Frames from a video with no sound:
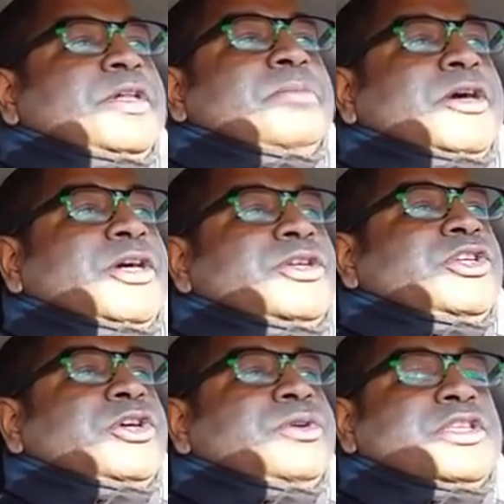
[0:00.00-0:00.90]
Bill Maher's
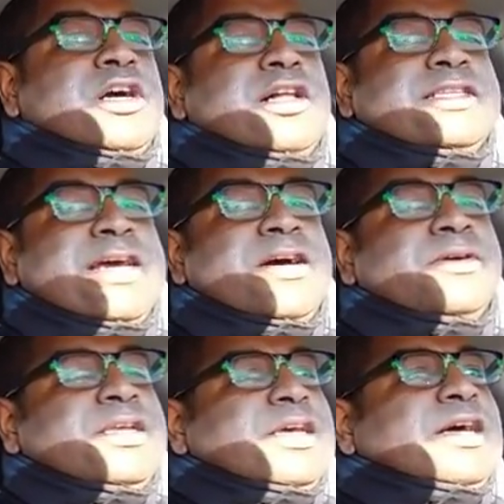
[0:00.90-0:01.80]
show is called
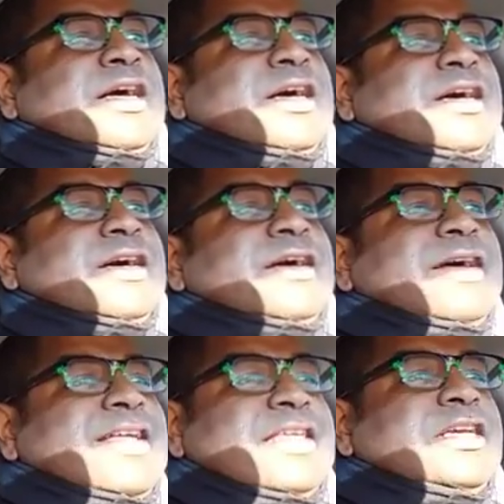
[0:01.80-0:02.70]
now.
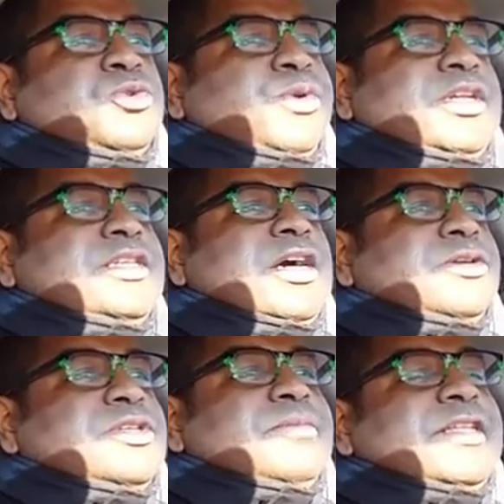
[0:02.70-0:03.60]
I think it's Real
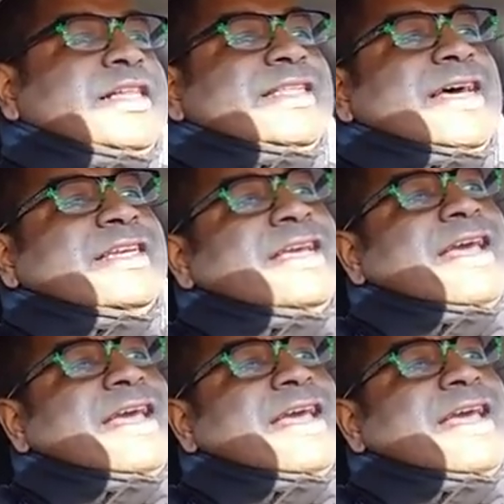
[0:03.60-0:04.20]
Talk or something like that.